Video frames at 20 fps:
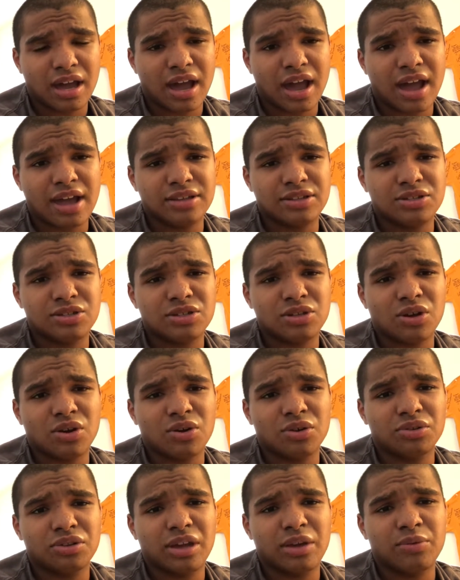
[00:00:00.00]
And
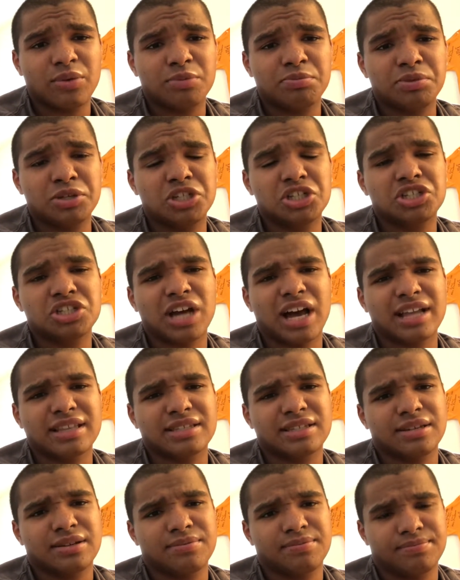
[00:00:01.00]
so they would be
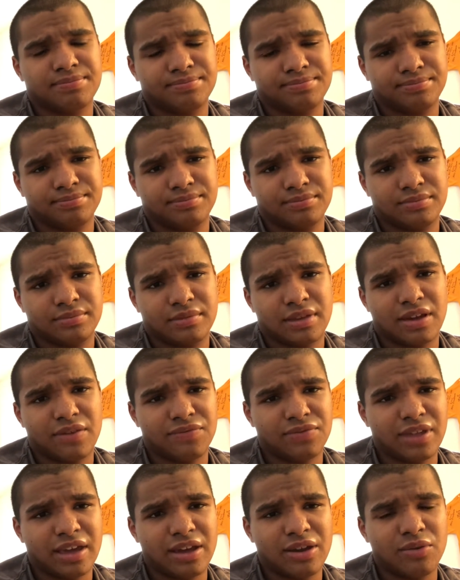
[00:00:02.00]
shot
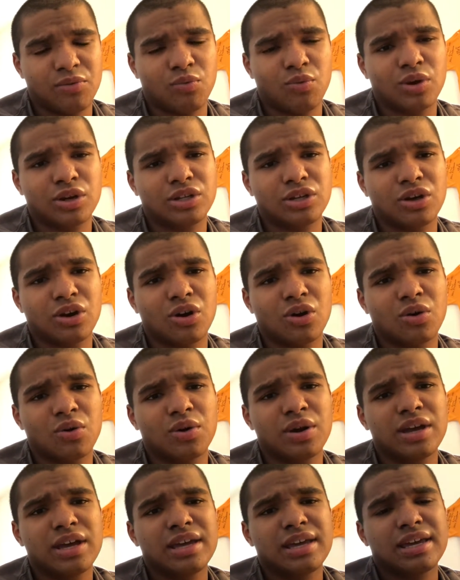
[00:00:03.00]
if they would
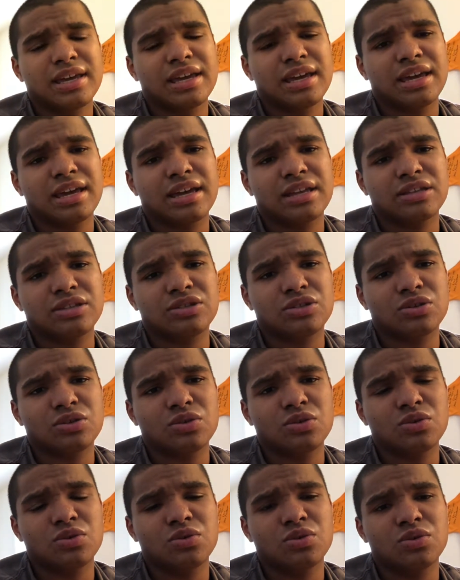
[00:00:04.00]
go
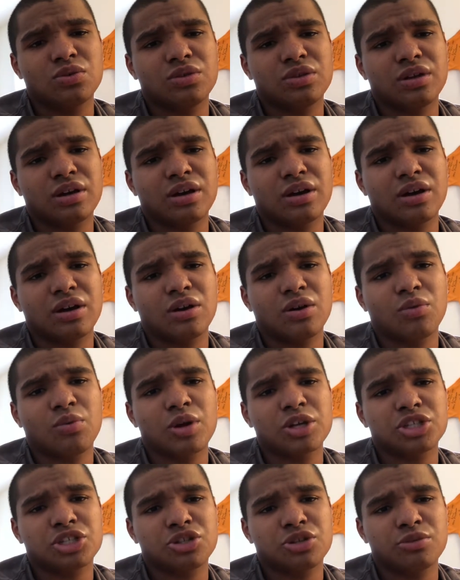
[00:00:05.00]
into the
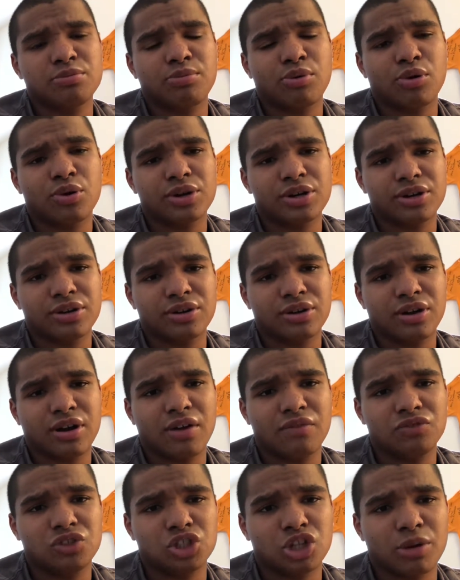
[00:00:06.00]
western border
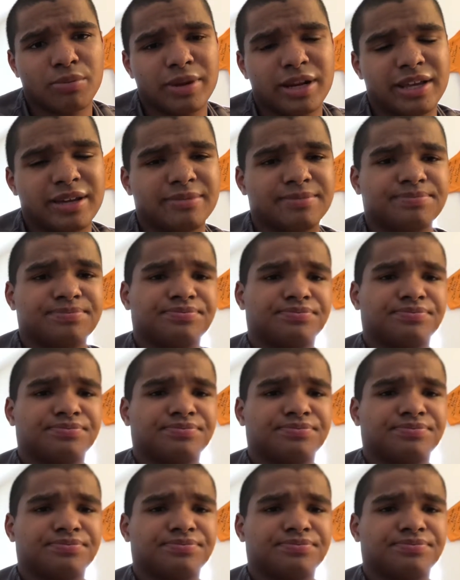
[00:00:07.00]
of Germany.